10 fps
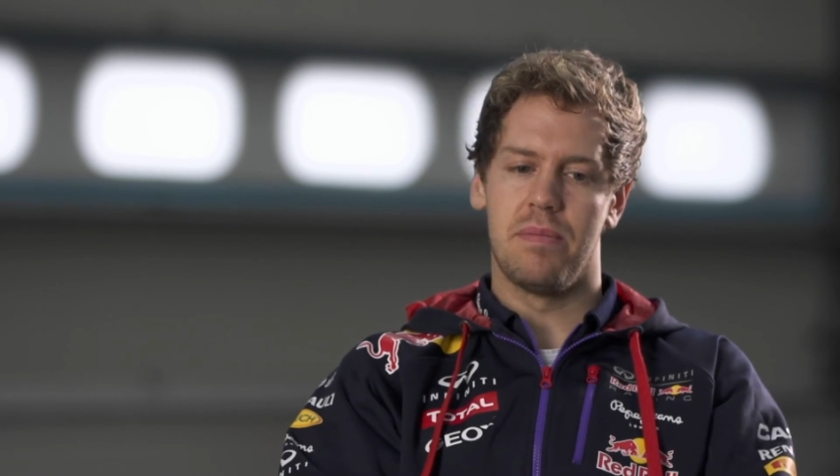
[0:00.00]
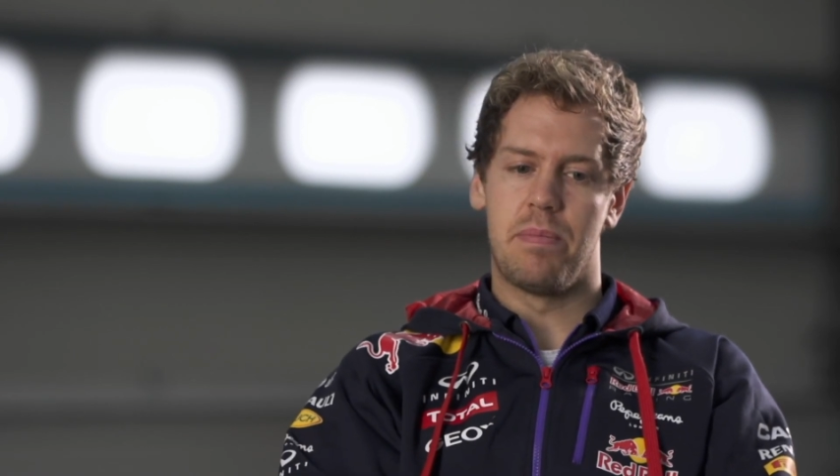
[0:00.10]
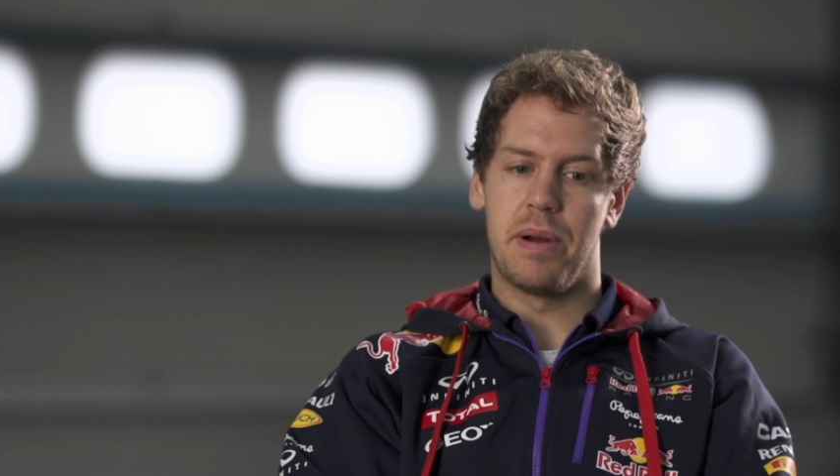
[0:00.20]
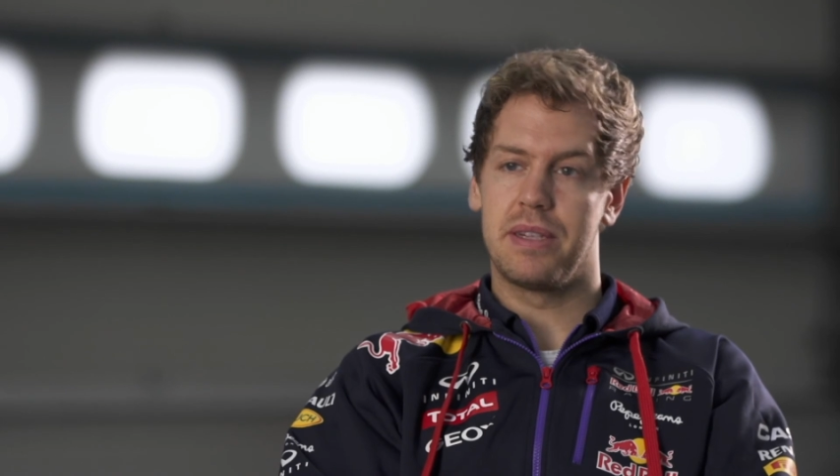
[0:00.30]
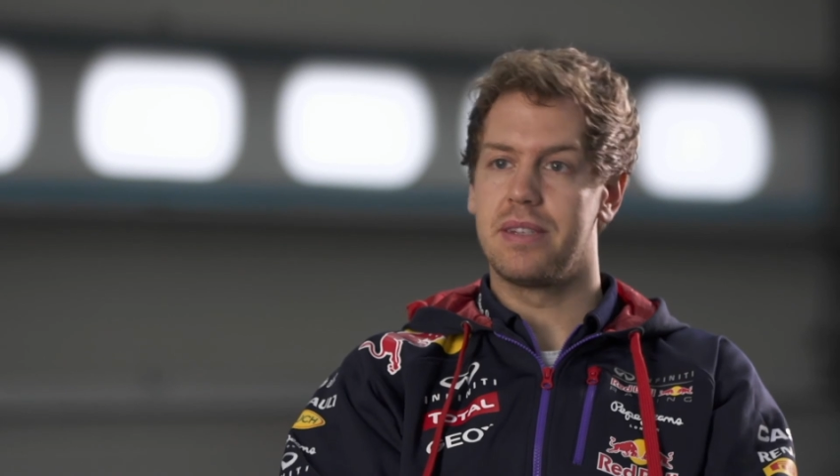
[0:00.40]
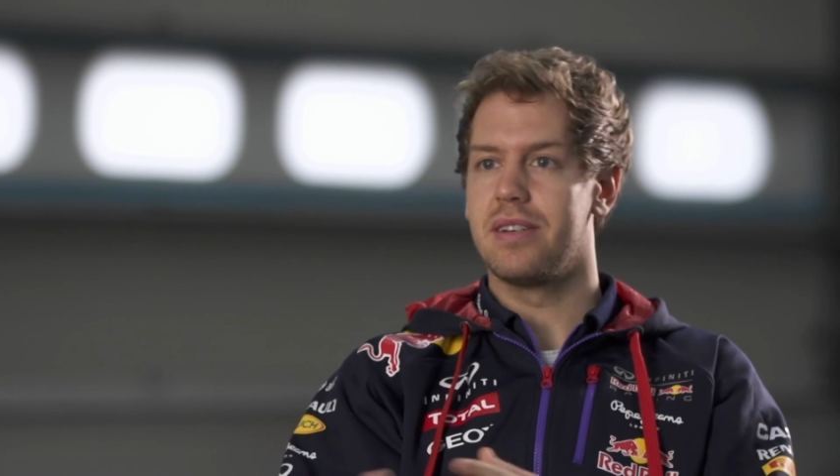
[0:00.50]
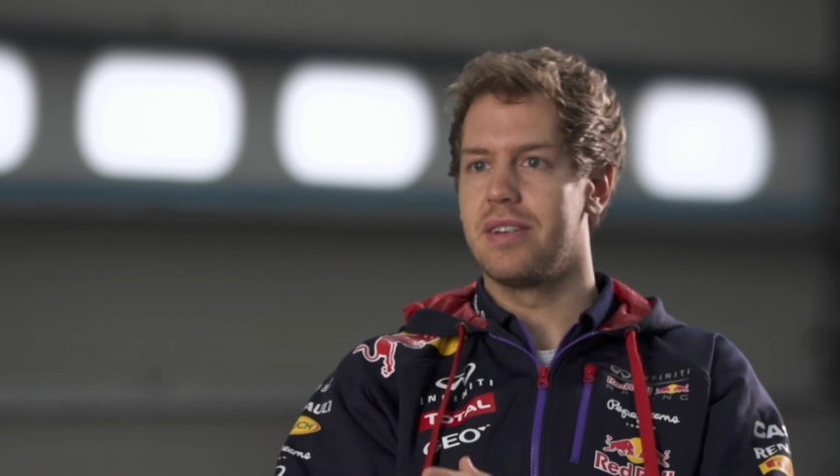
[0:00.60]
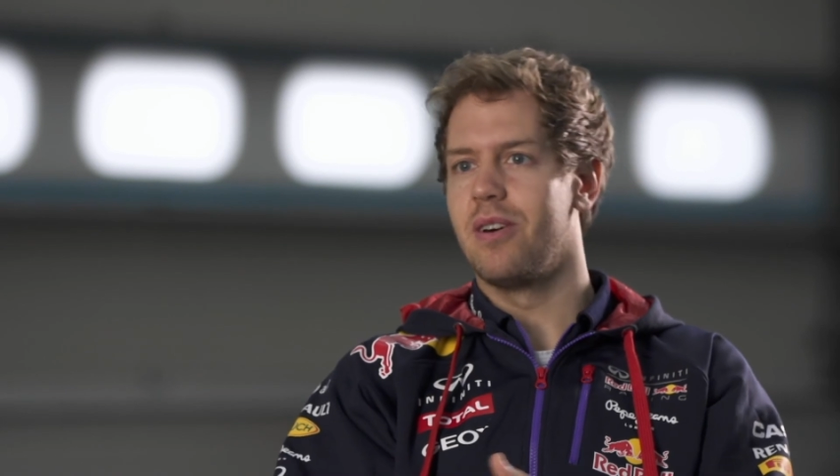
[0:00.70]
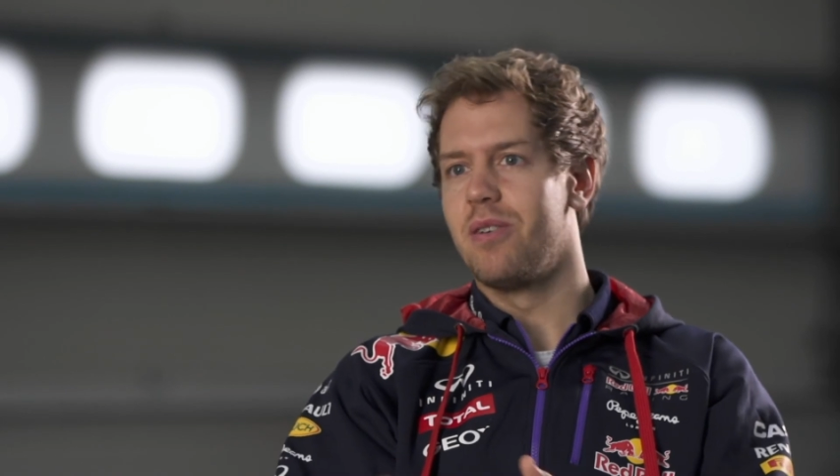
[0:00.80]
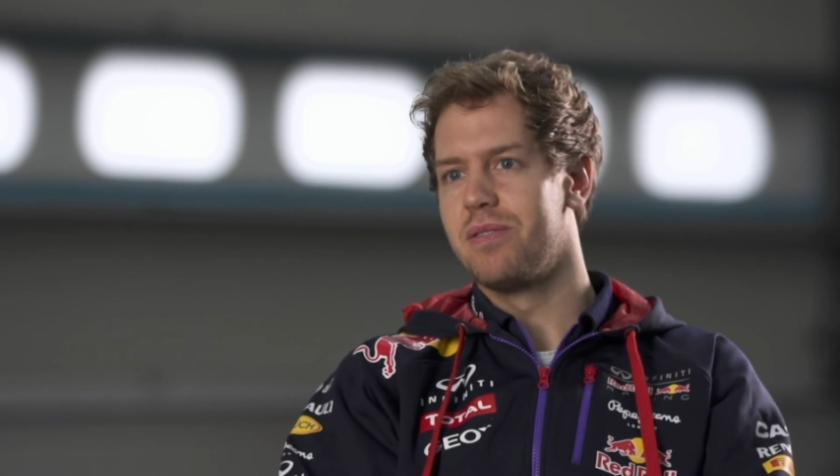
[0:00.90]
But
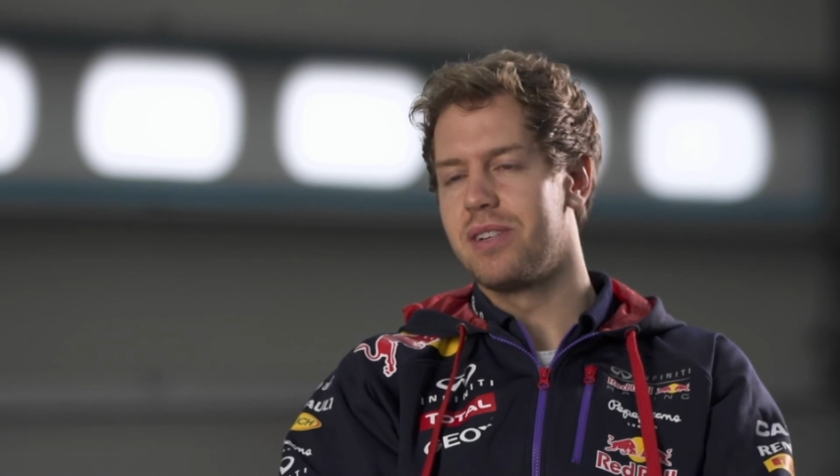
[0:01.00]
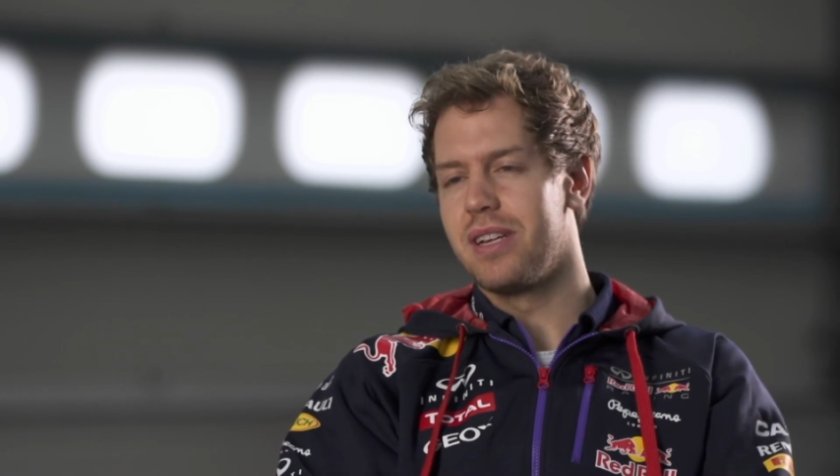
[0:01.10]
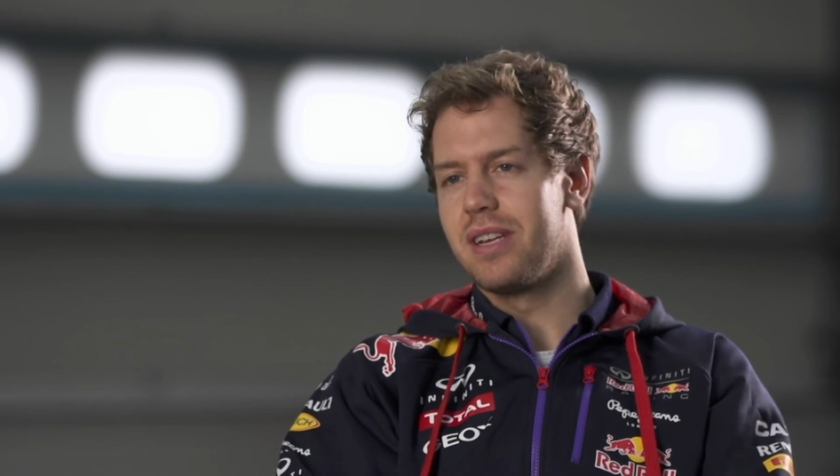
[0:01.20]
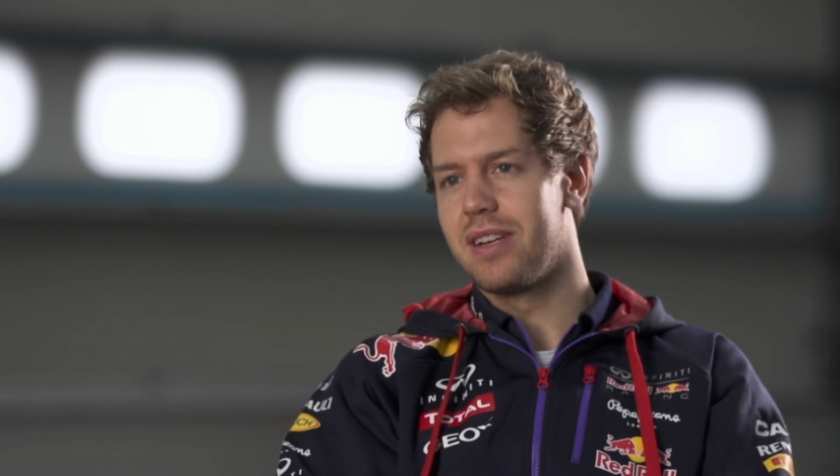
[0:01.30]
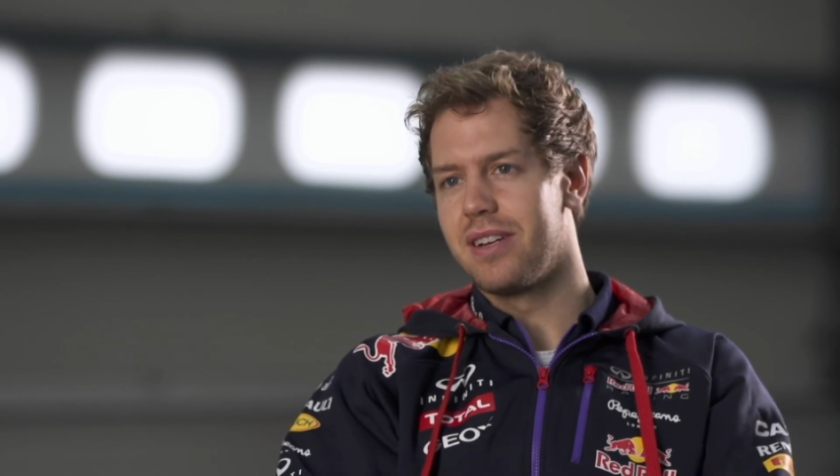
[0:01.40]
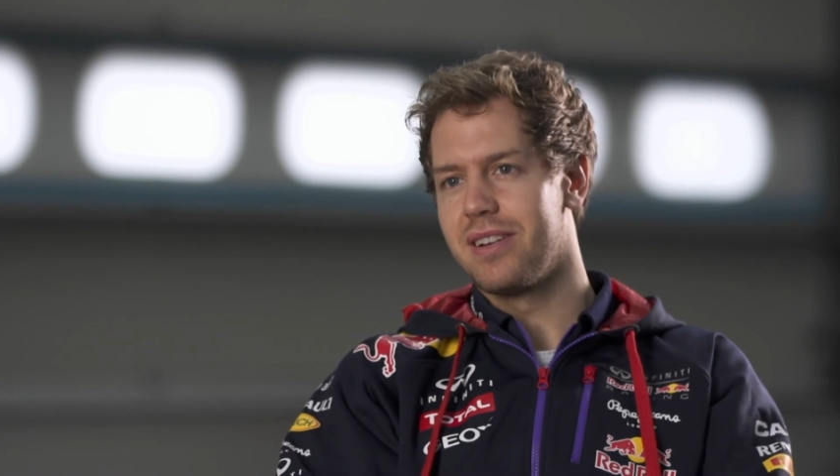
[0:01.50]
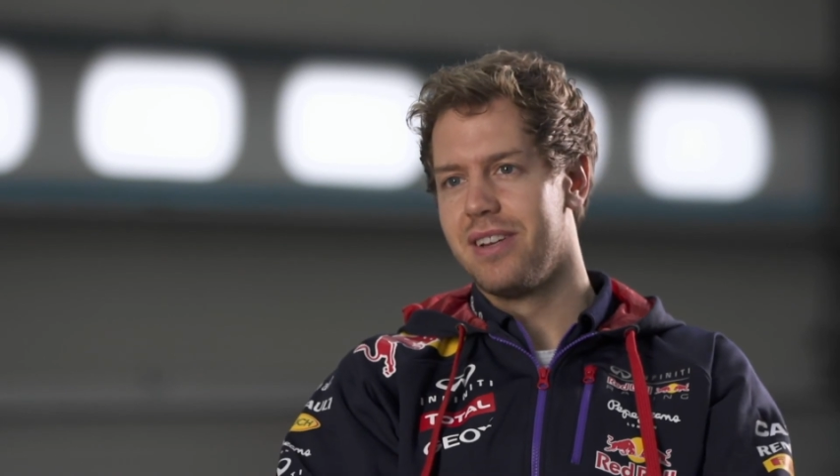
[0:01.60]
obviously,